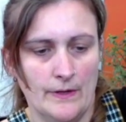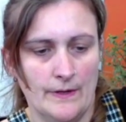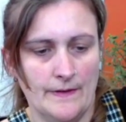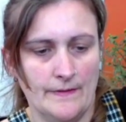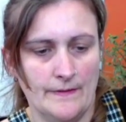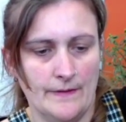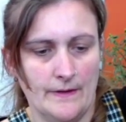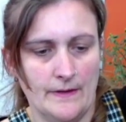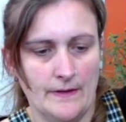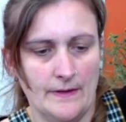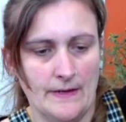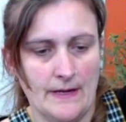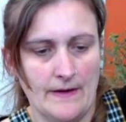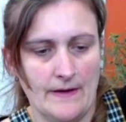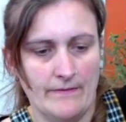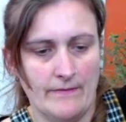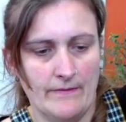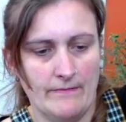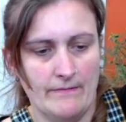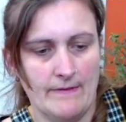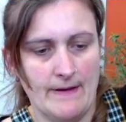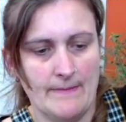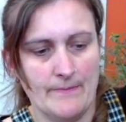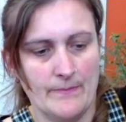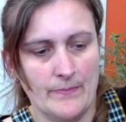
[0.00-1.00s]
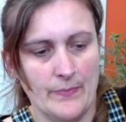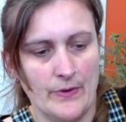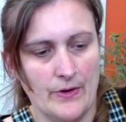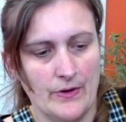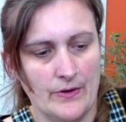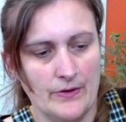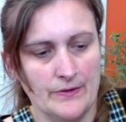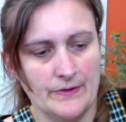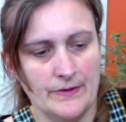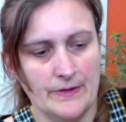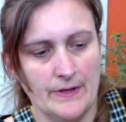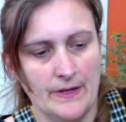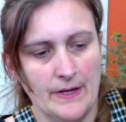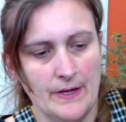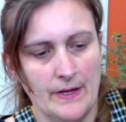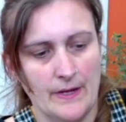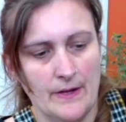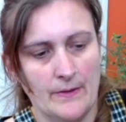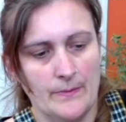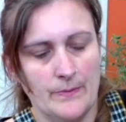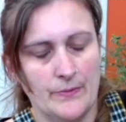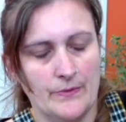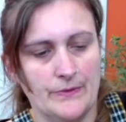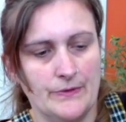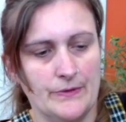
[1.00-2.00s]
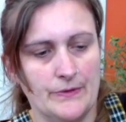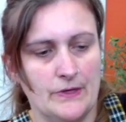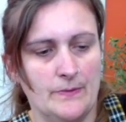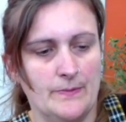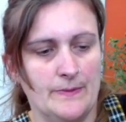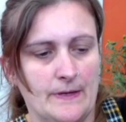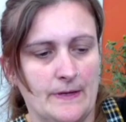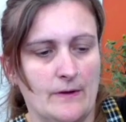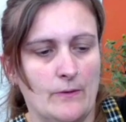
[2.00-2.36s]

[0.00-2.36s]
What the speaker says: So you have a rent pod, but do